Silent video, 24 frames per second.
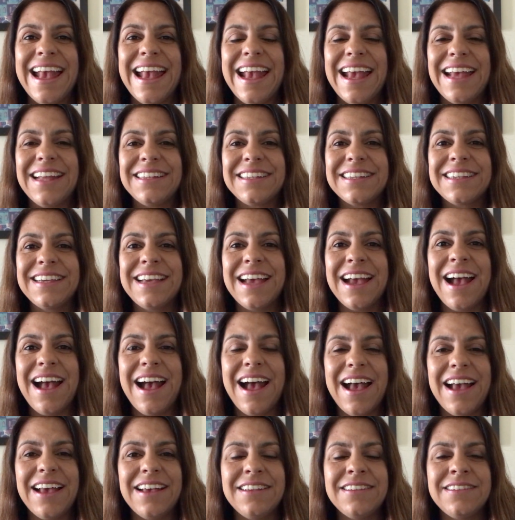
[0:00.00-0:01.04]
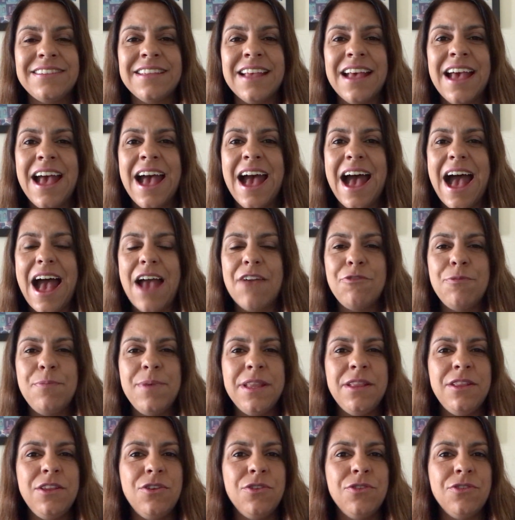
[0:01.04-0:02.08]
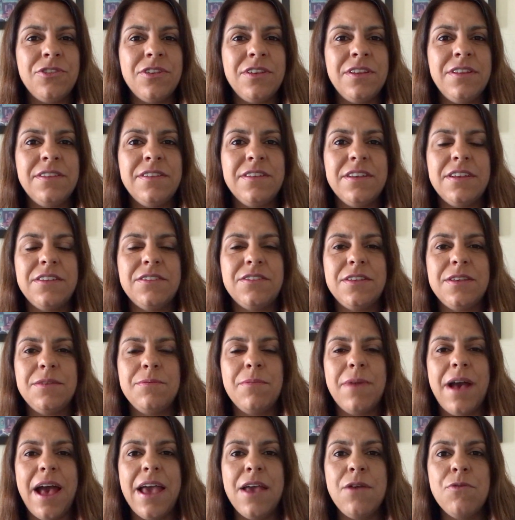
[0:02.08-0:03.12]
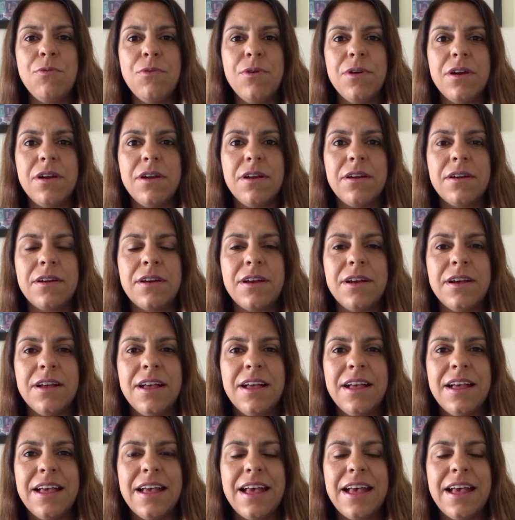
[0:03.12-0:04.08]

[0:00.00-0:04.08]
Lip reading: And guys, I've been using this in my work